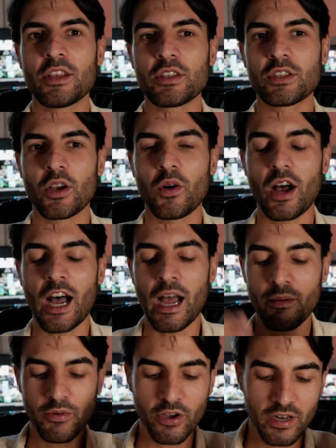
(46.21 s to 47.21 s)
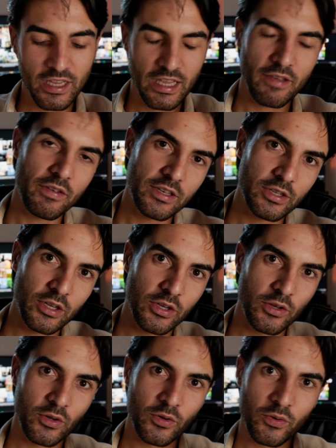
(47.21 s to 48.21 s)
So I'm gonna give it to
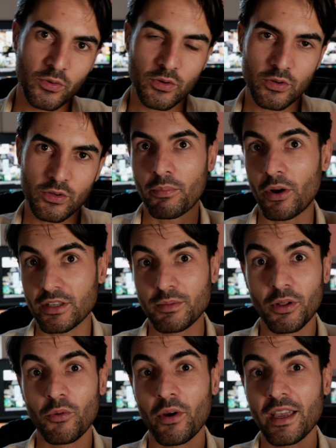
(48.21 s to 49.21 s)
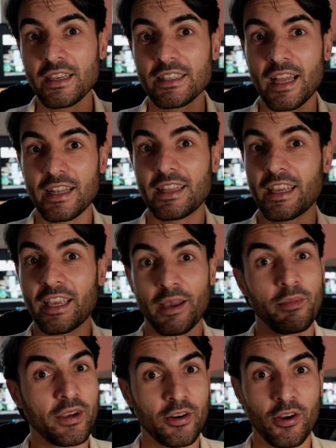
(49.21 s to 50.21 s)
you the possible ways that they
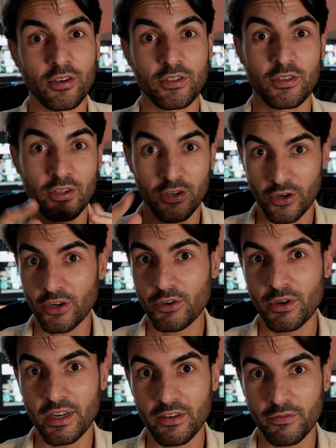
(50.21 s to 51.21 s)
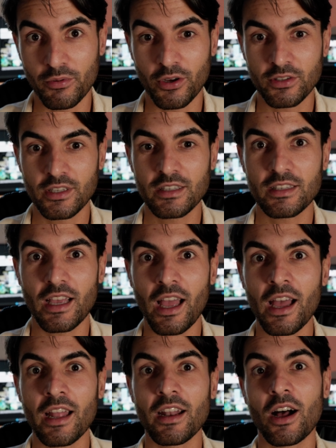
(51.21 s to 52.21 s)
come across your creative process
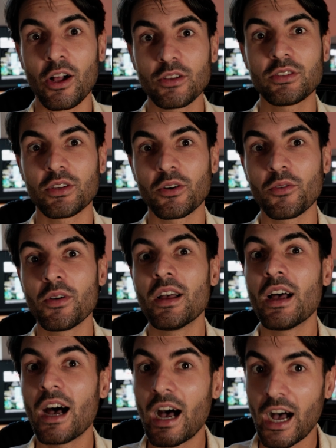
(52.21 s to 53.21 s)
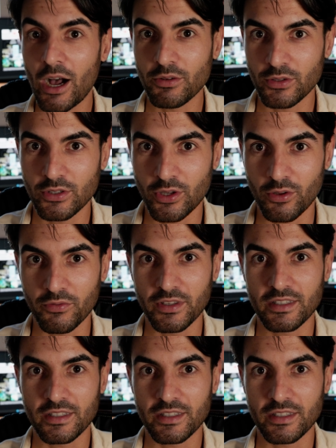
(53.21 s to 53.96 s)
and also how to solve